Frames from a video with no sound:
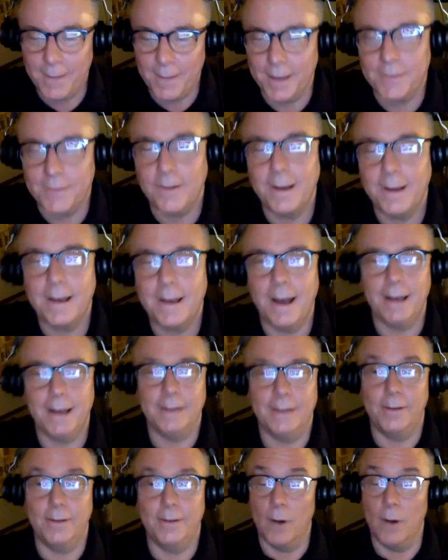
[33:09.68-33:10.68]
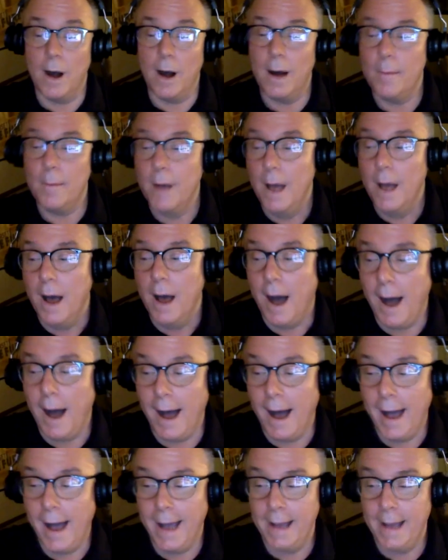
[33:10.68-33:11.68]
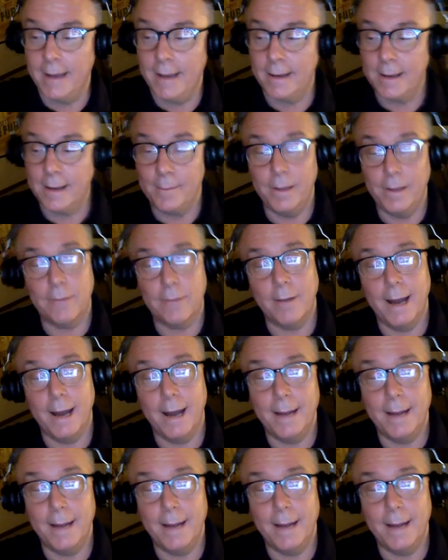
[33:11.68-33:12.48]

very kind of you. I can be read. My